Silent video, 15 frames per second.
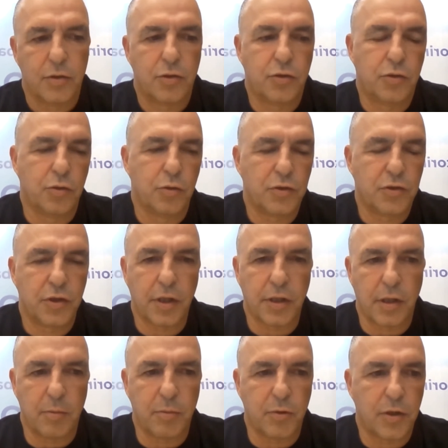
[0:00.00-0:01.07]
to
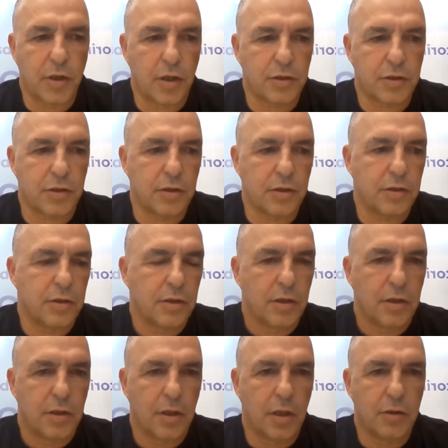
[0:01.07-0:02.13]
serial production
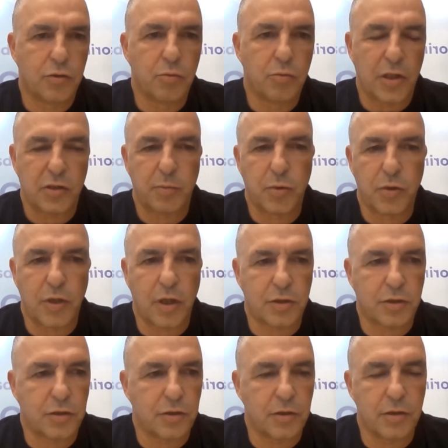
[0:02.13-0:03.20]
and to mass
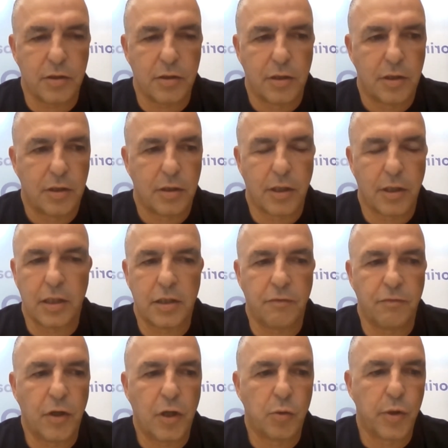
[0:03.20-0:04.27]
production
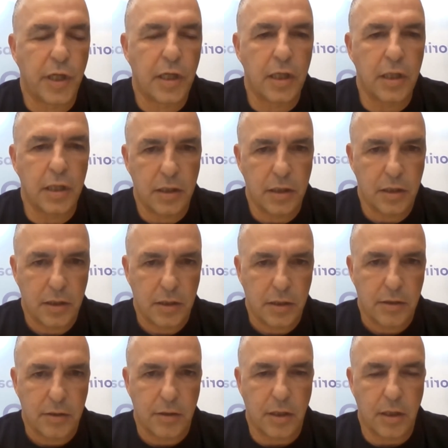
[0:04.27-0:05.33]
relatively quickly
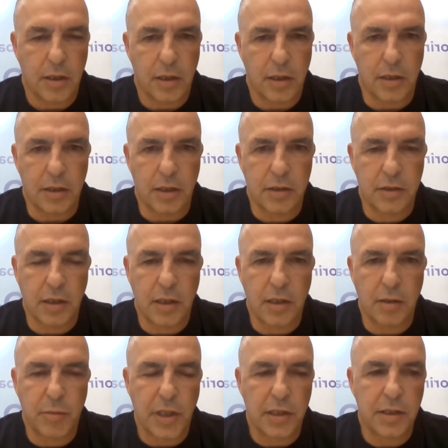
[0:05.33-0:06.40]
and
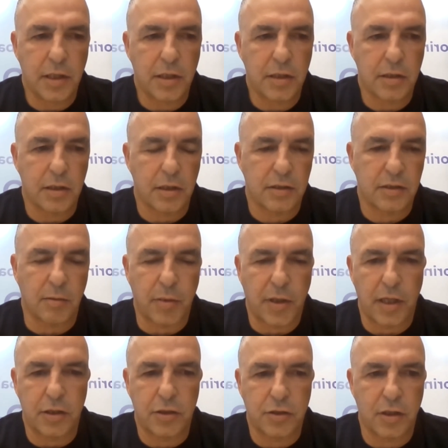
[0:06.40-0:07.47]
easily, building
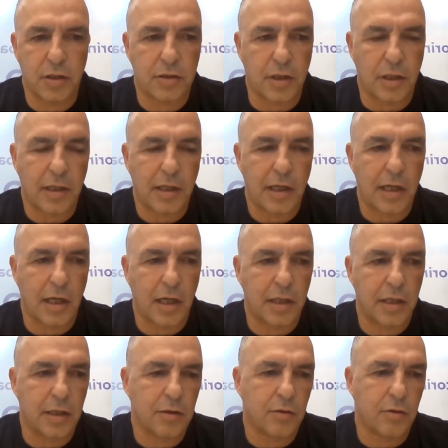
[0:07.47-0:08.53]
supply chains and
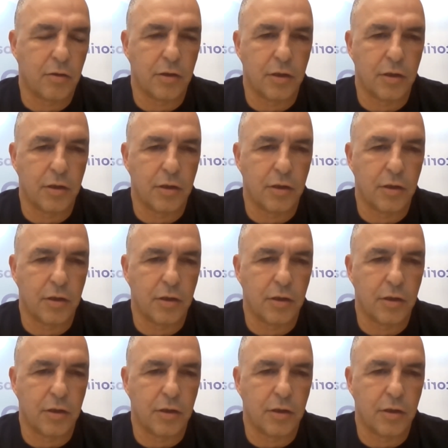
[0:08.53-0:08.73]
relying on